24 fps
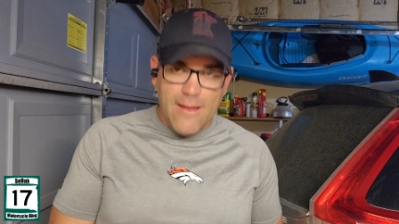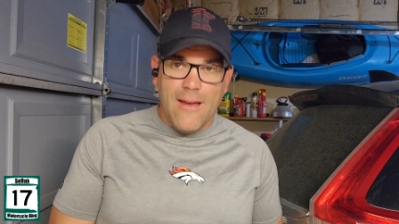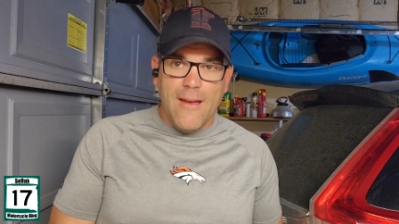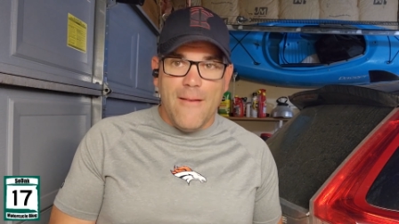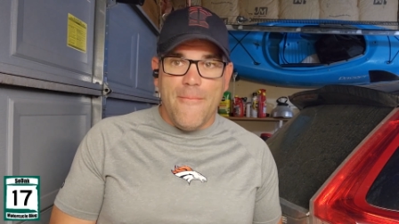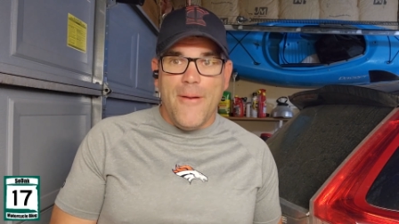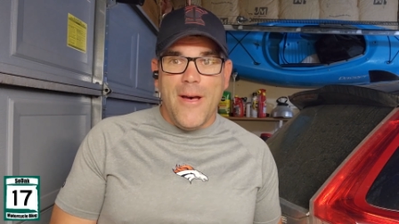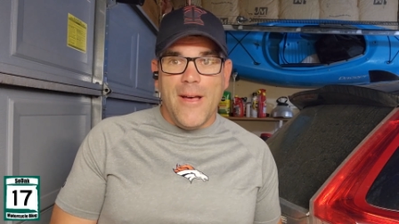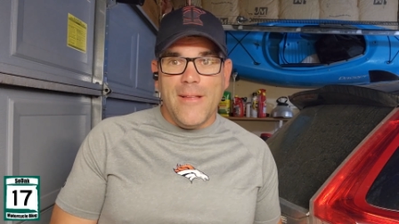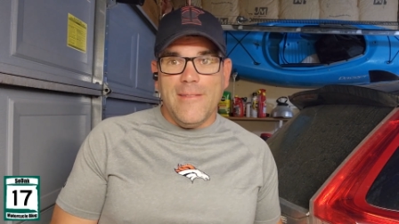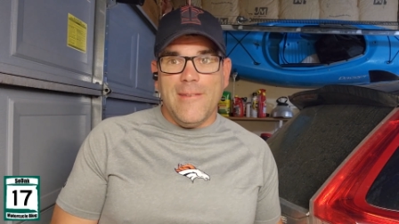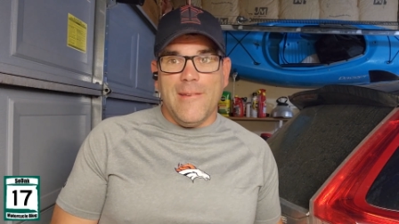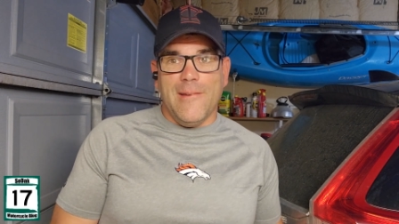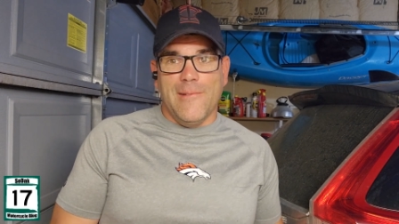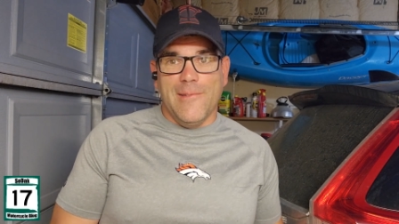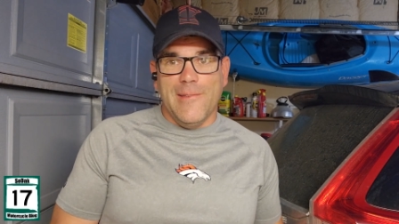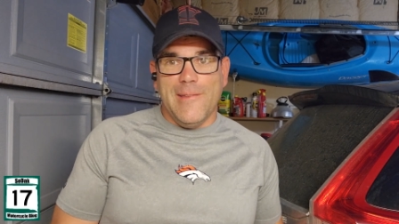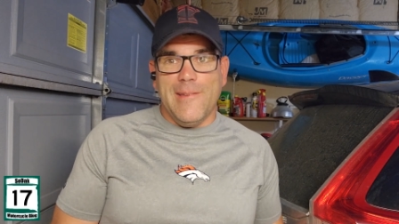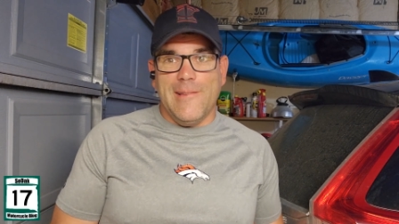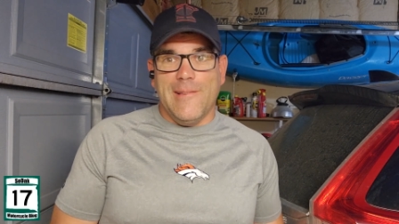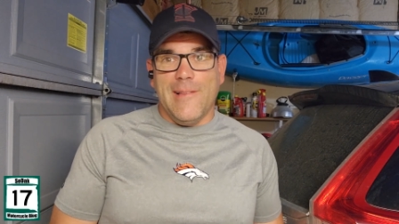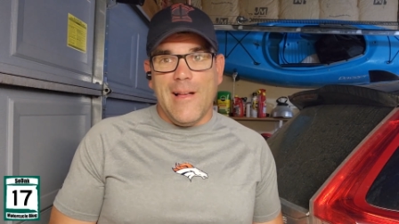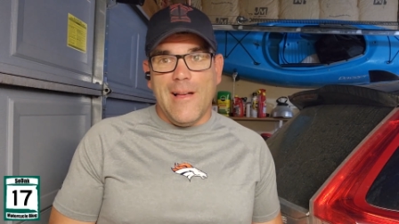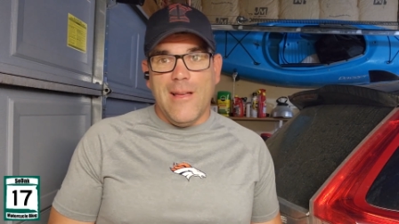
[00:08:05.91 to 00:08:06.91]
About the
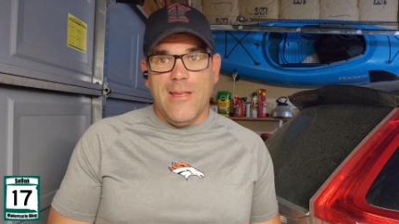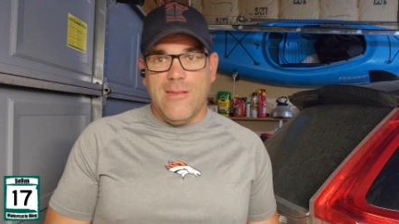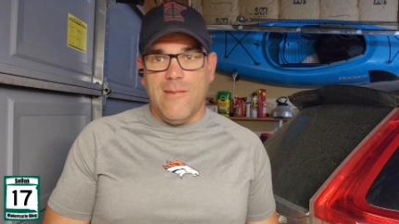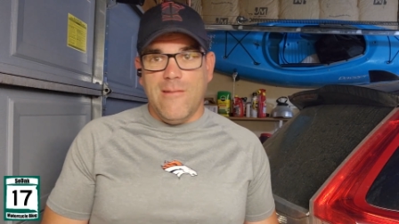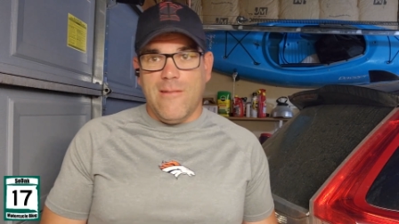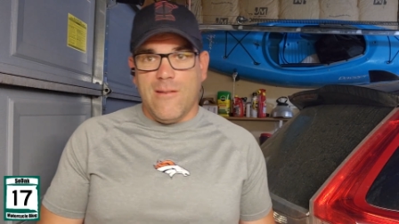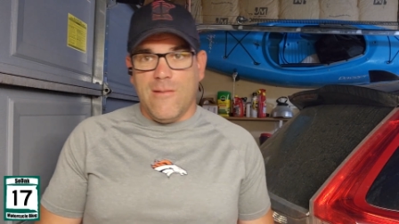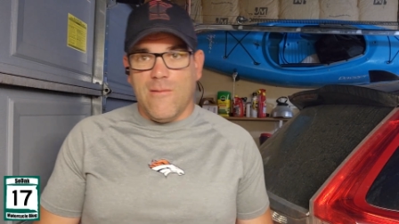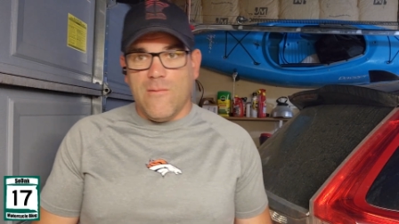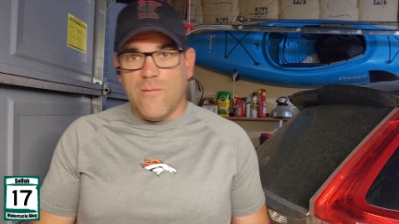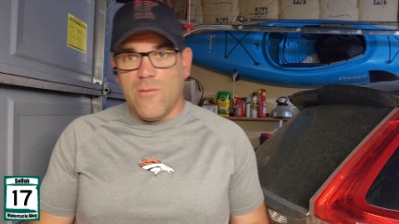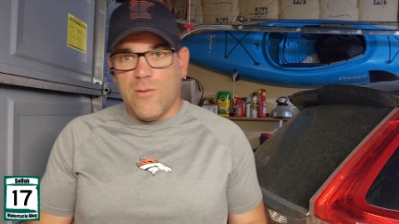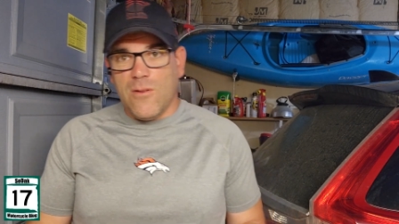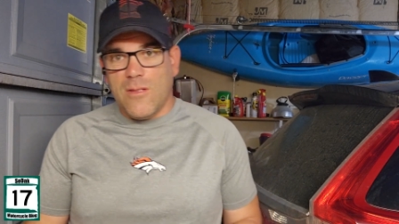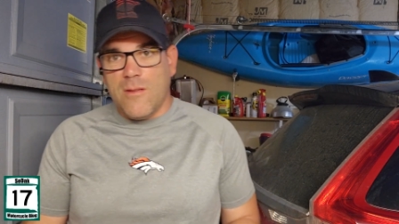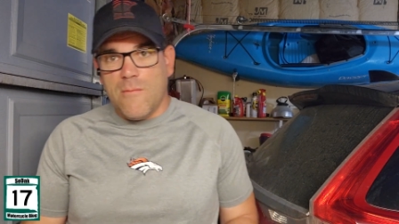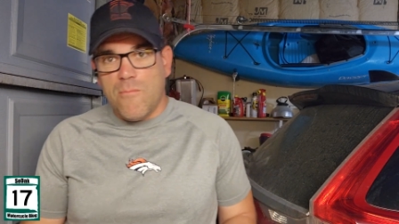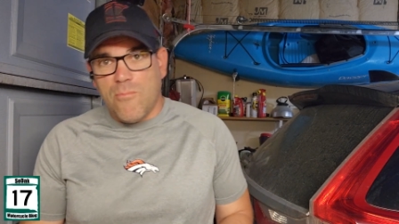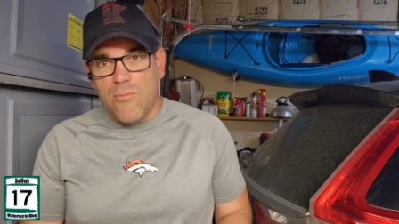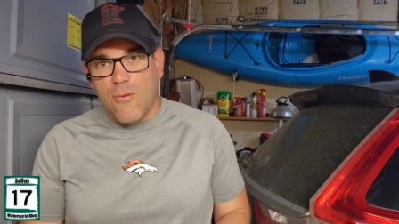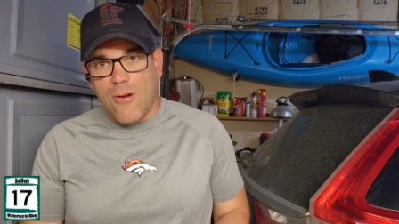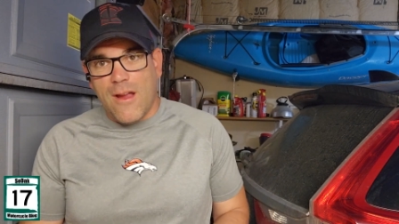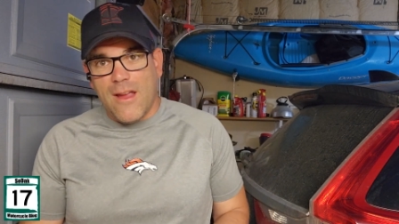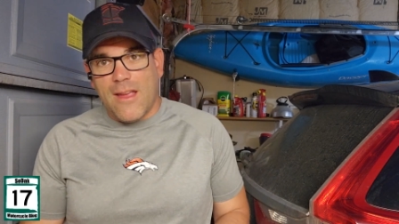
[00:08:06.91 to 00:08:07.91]
only law you can really
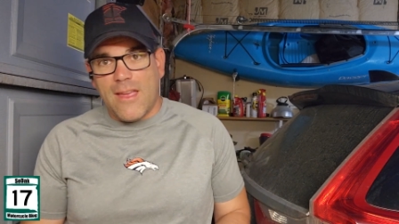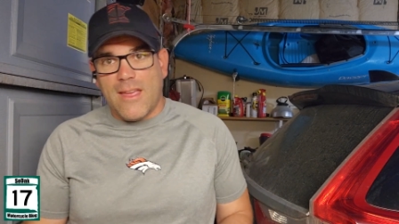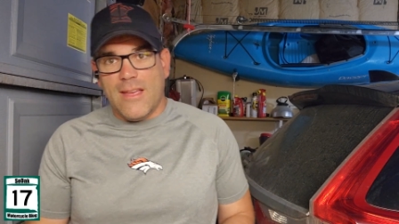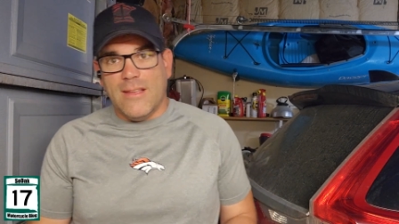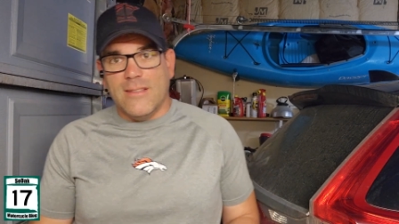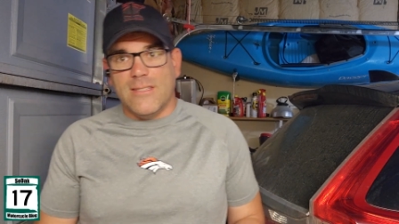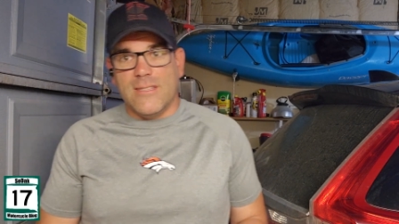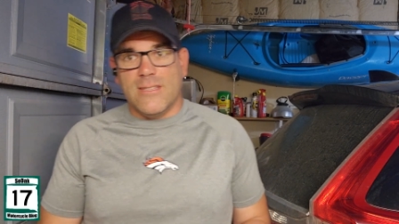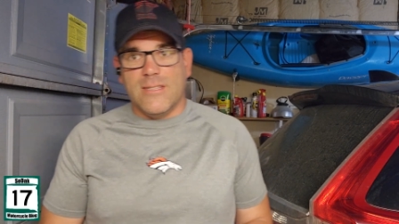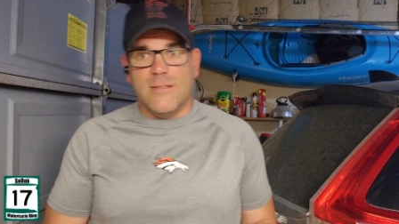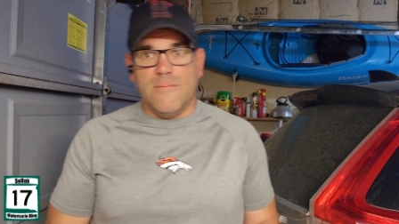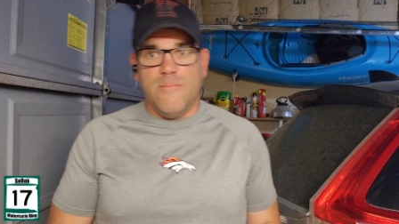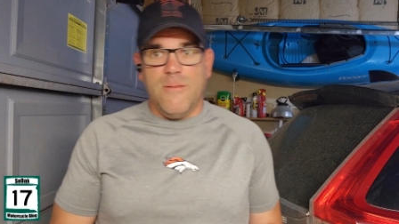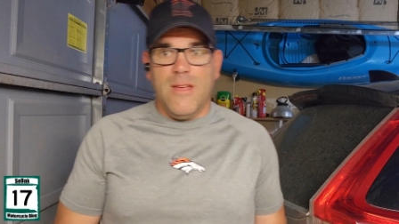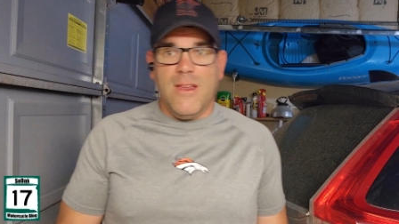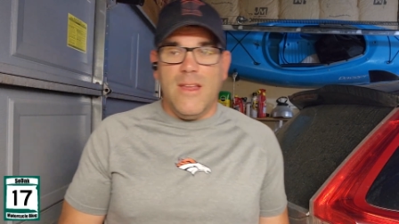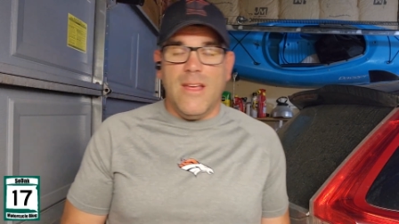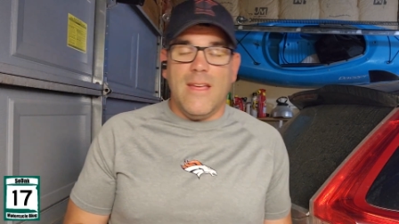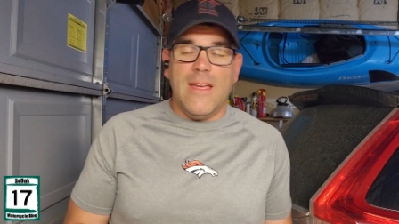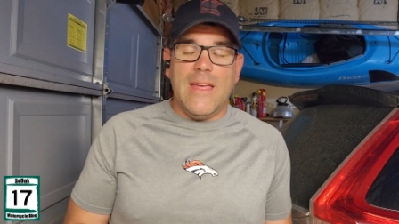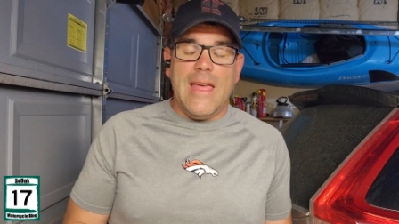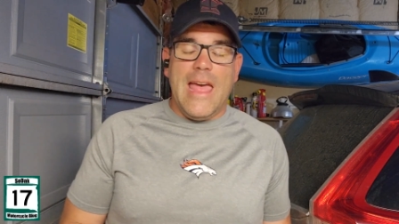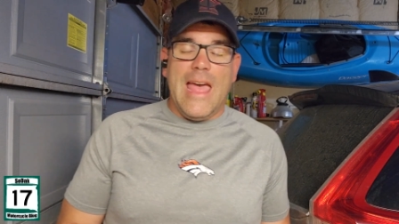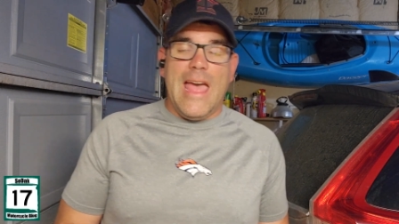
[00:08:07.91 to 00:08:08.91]
break is the speeding,